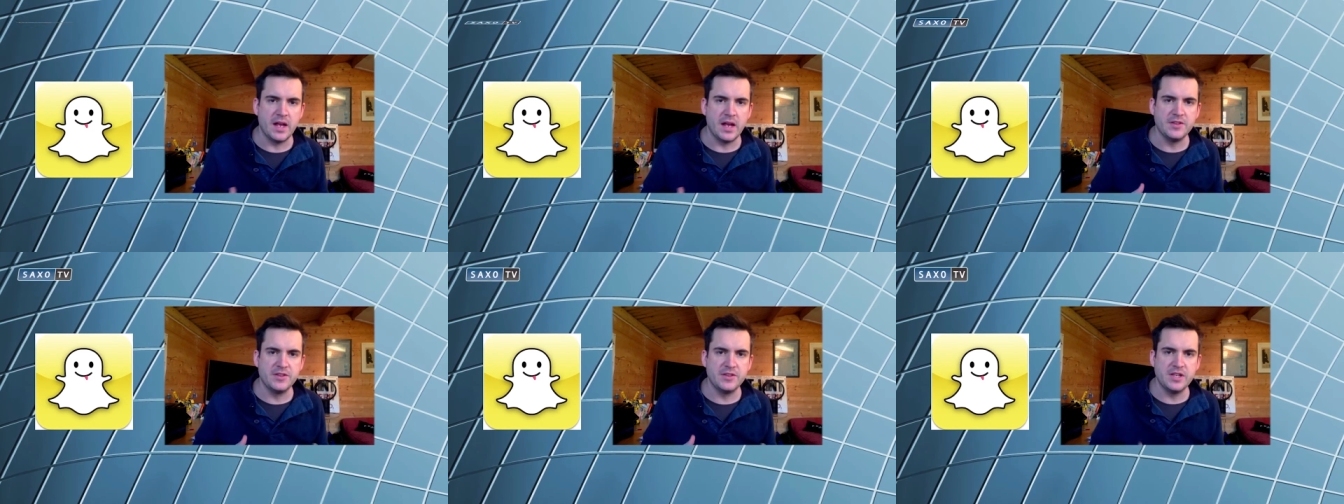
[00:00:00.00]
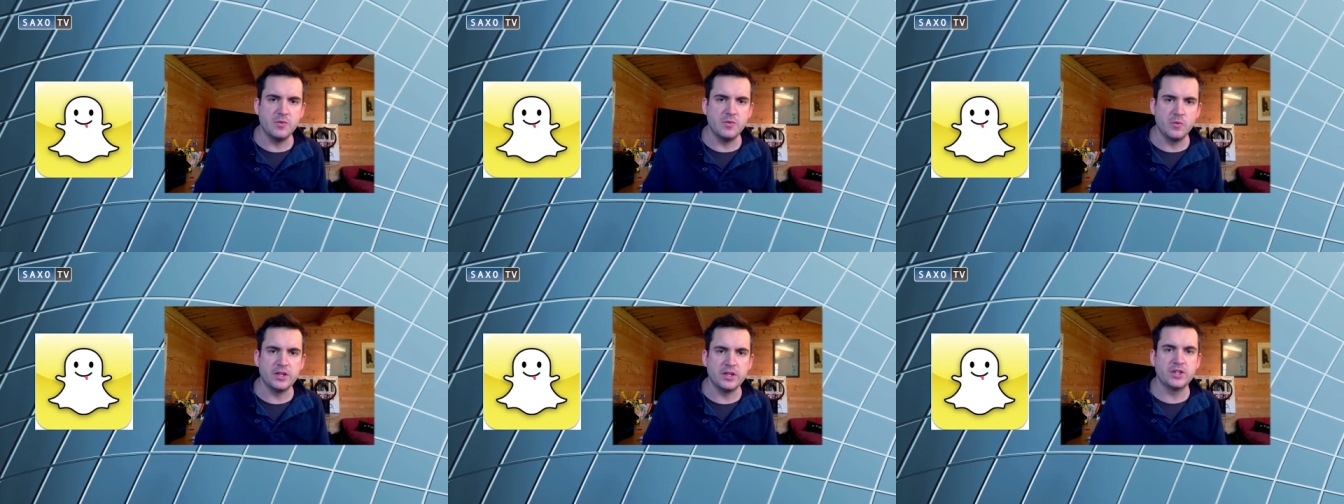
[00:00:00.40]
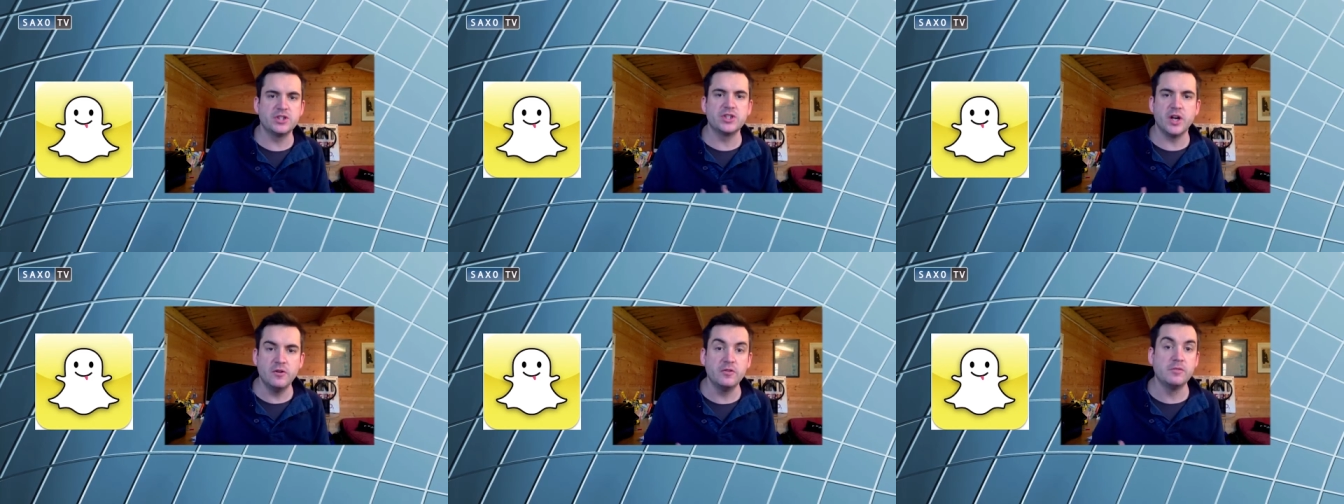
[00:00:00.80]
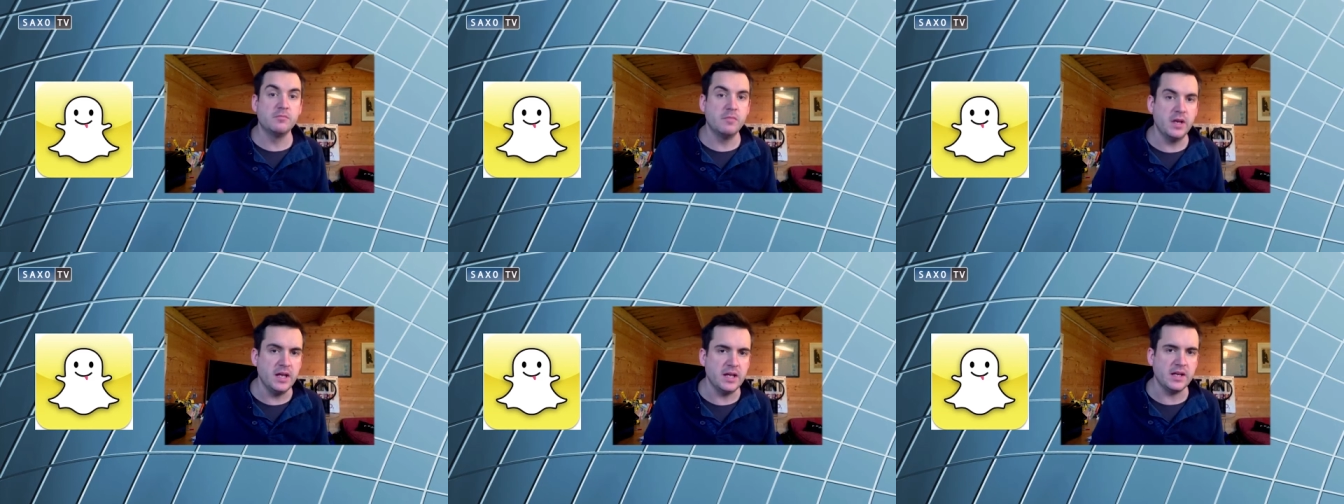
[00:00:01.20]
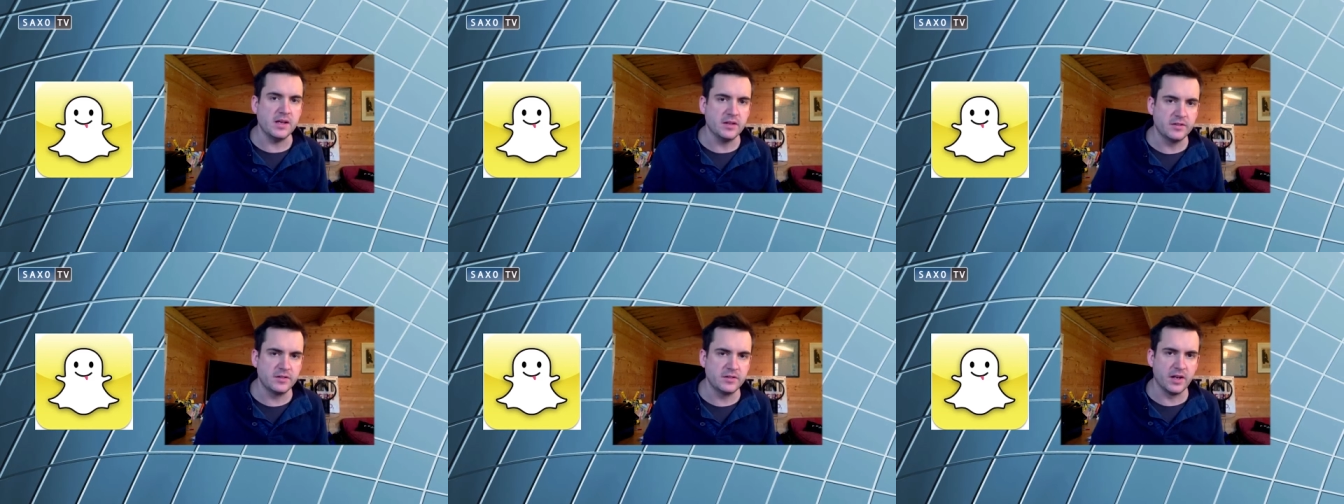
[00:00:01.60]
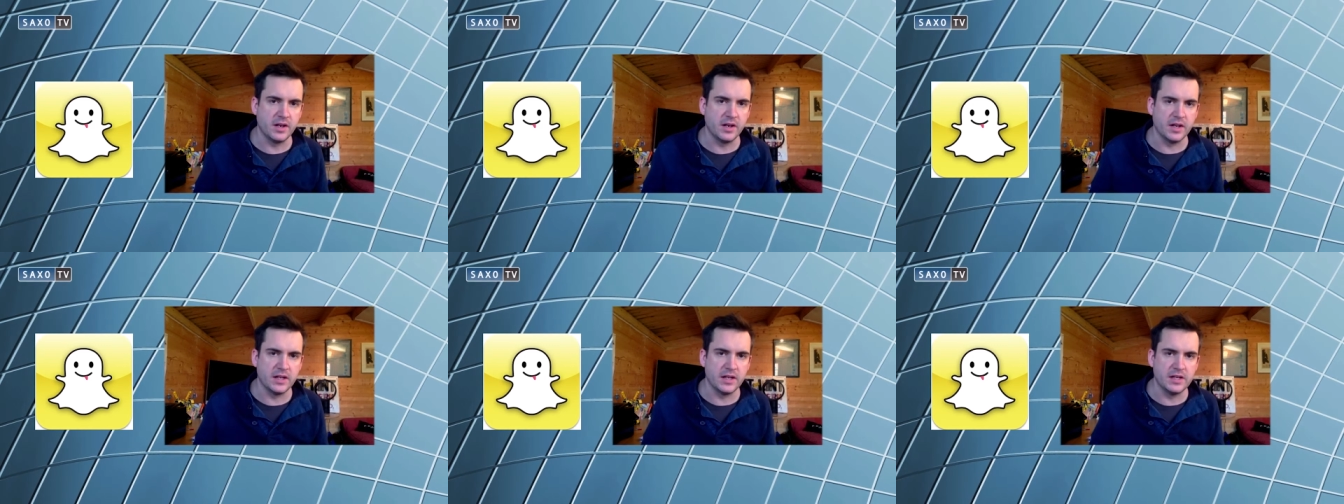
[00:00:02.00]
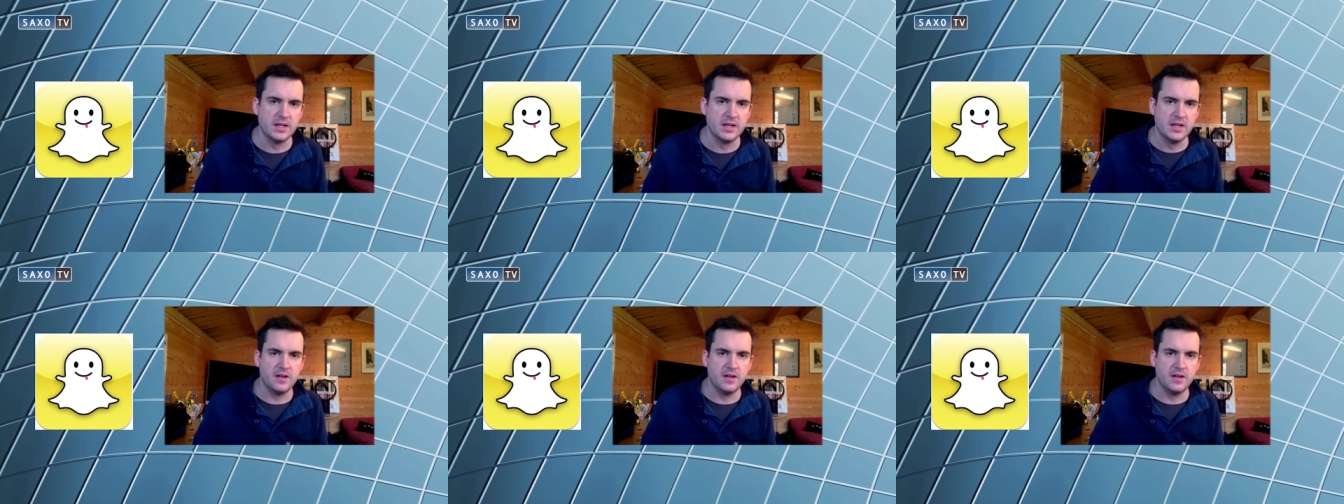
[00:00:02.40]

And I think what it shows me, certainly,